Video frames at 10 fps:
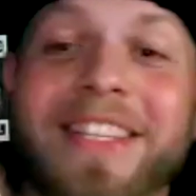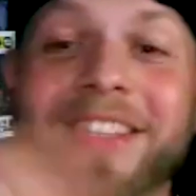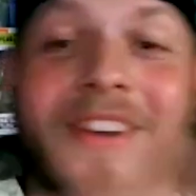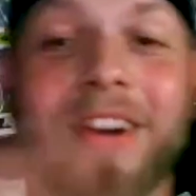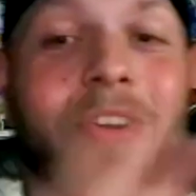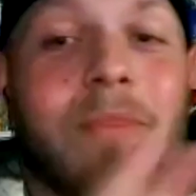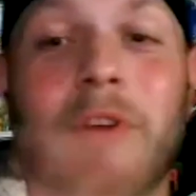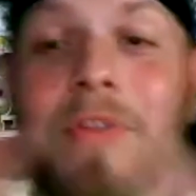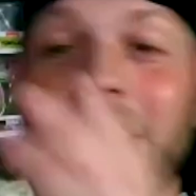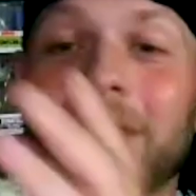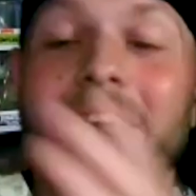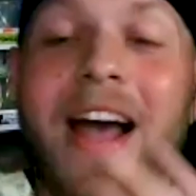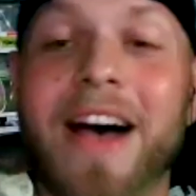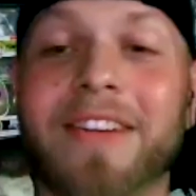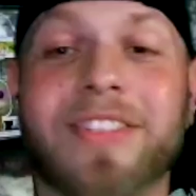or moving
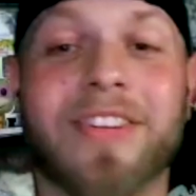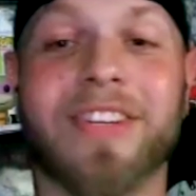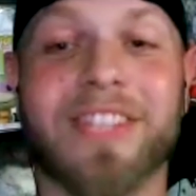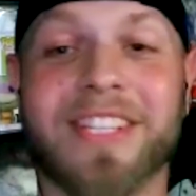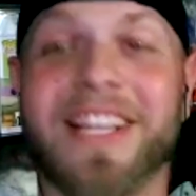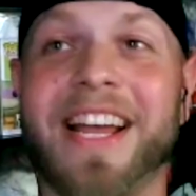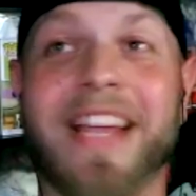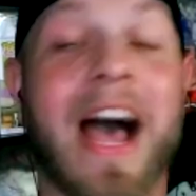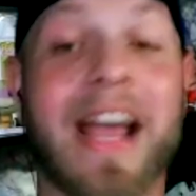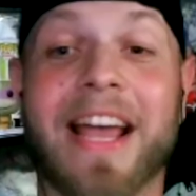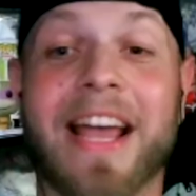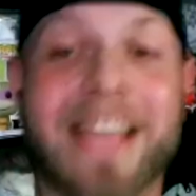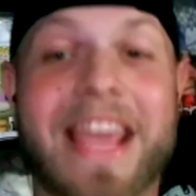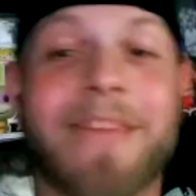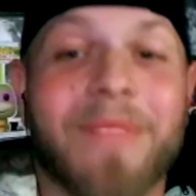around. So it's just like, I got to
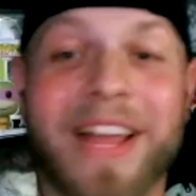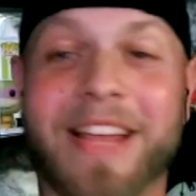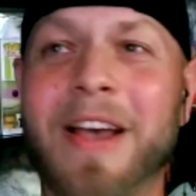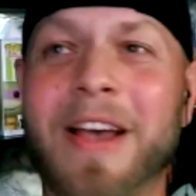keep like